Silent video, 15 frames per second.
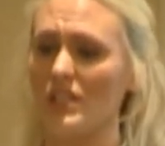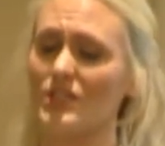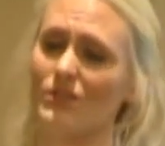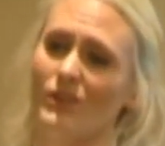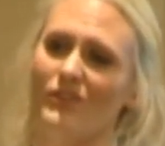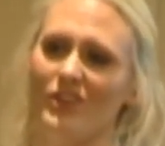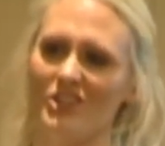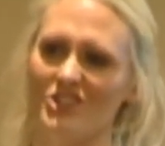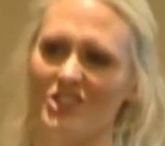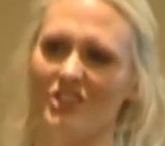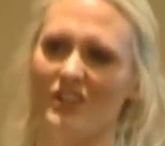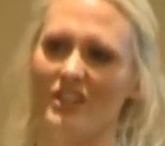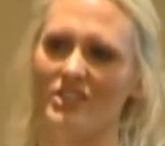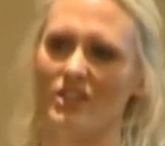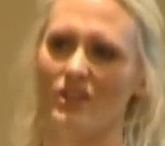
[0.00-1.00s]
for
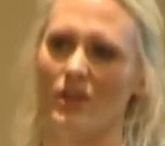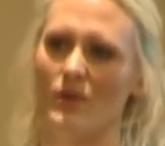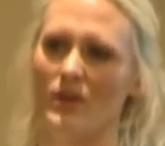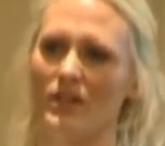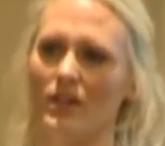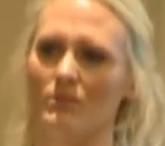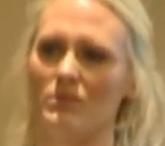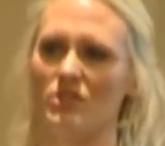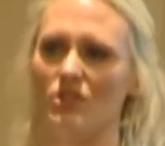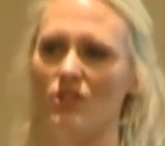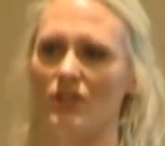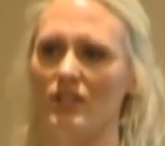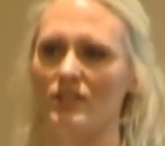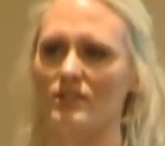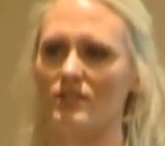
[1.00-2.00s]
first-generation low-income
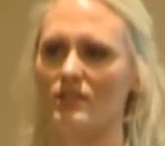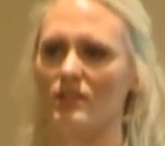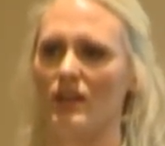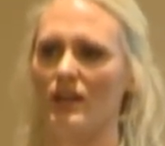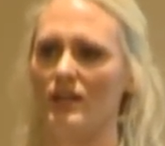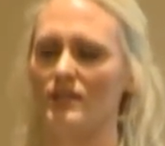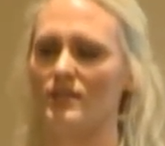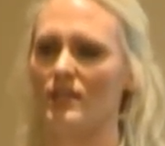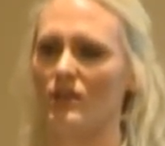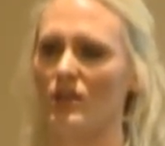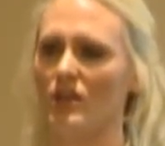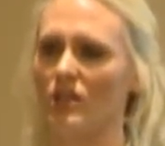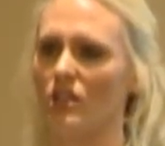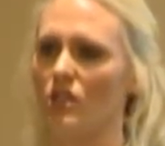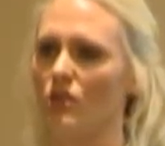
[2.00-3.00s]
students, and it's
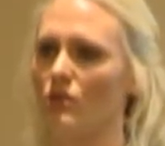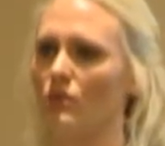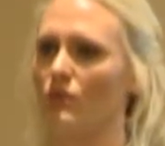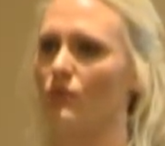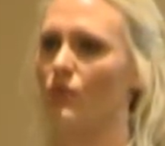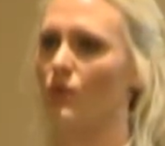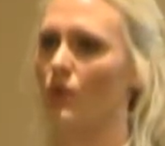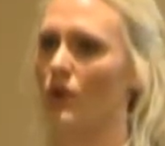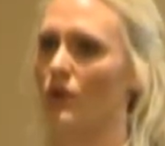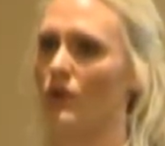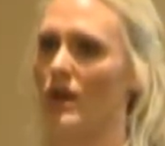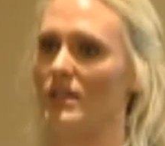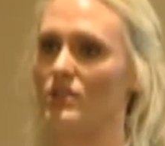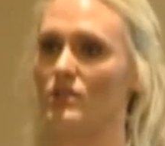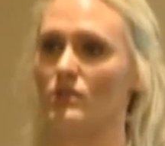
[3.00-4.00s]
gearing you for
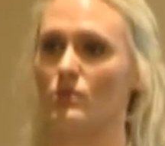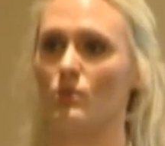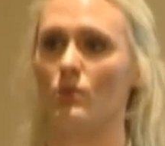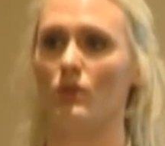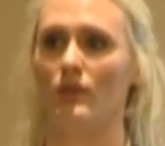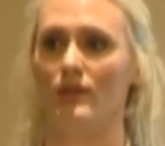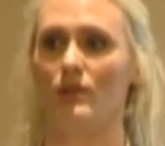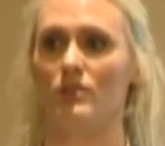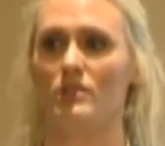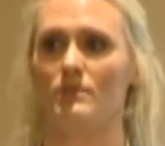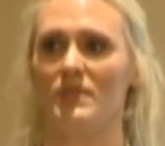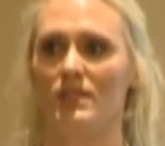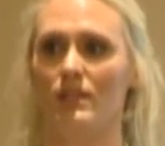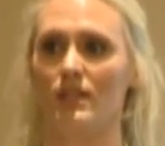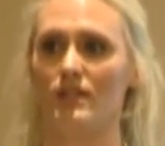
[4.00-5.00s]
graduate school and
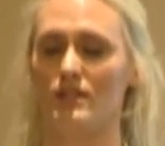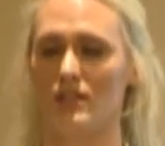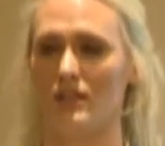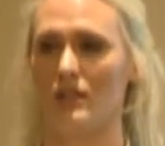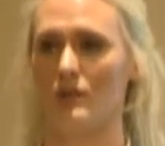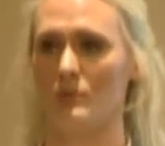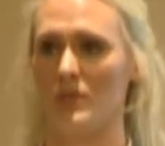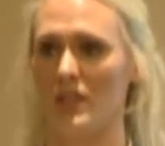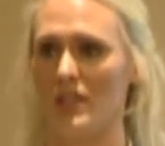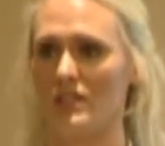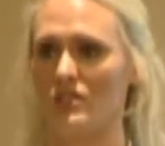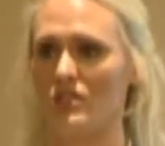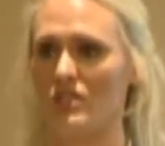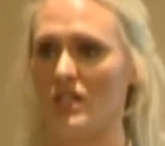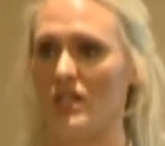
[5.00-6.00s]
ultimately to get your
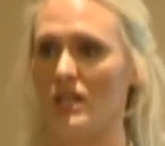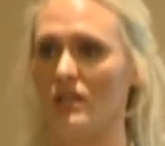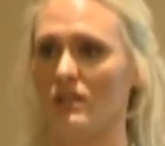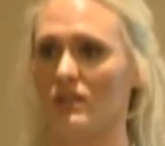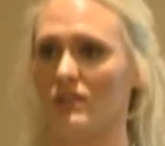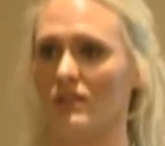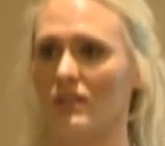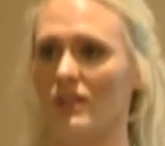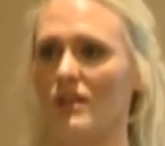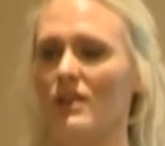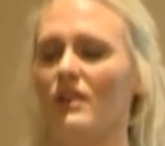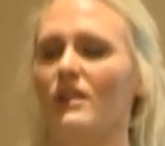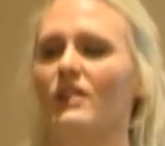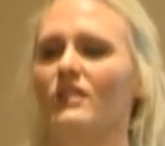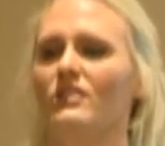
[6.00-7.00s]
PhD.
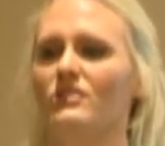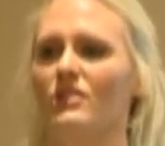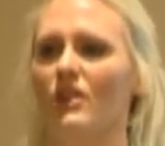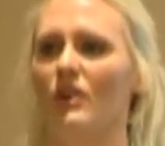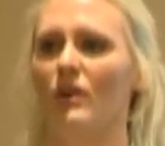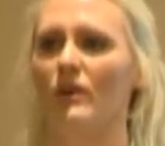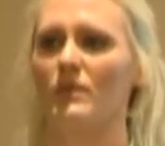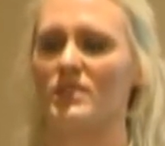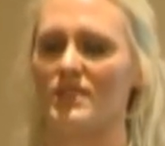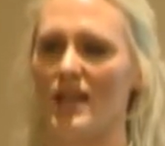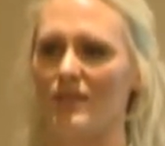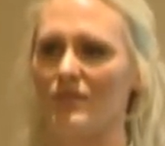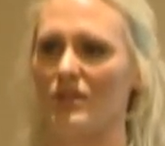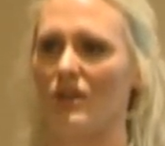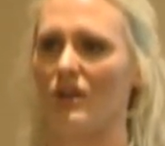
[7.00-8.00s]
So it was
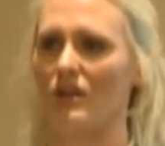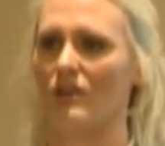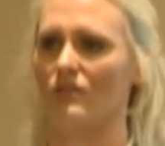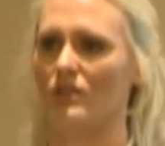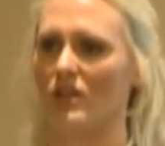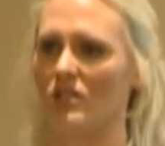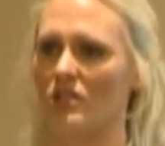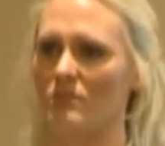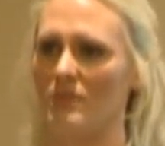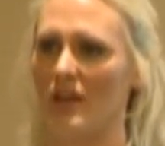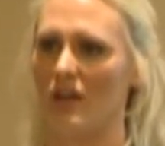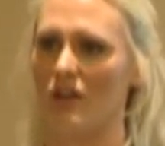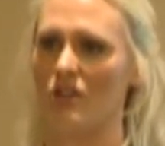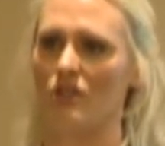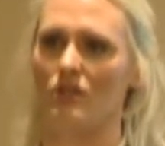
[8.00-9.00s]
named in honor of Dr.
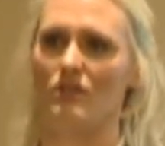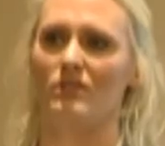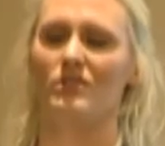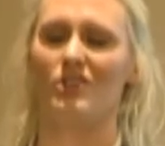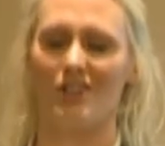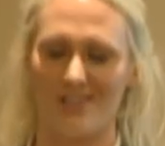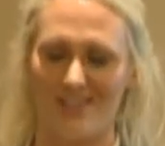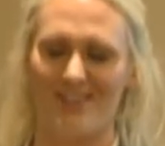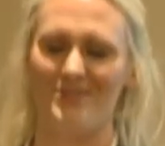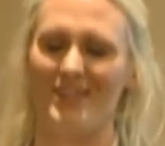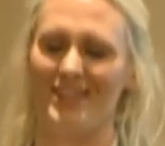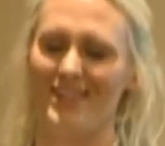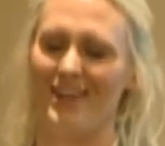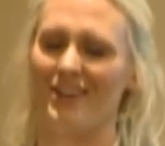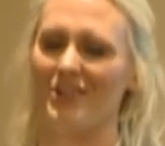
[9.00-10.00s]
McNair,
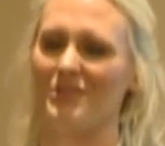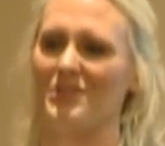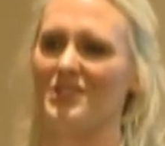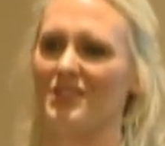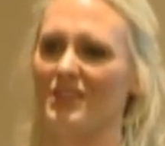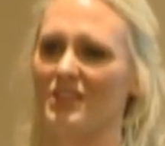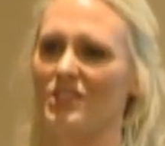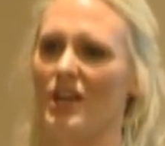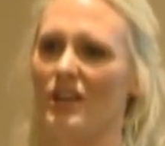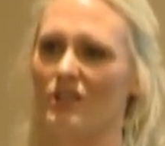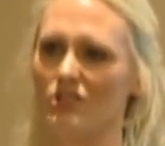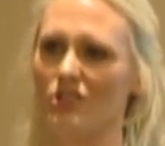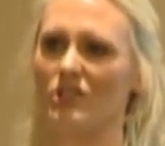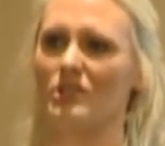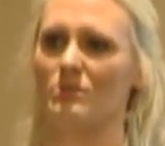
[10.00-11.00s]
who was in the
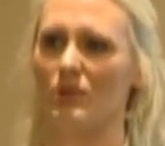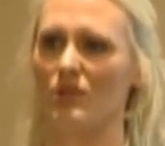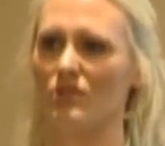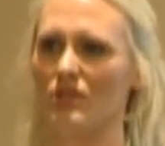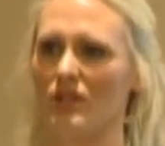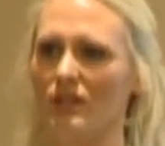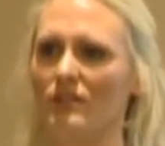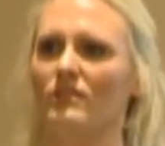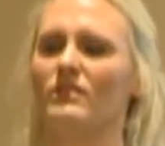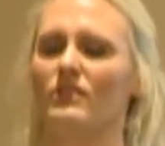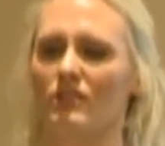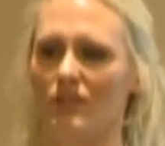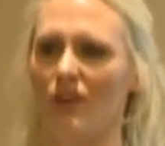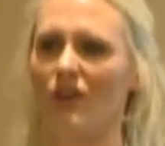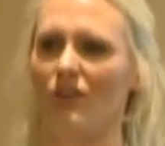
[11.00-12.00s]
Challenger explosion.
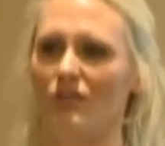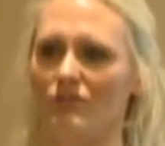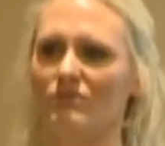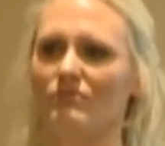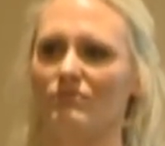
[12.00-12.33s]
So.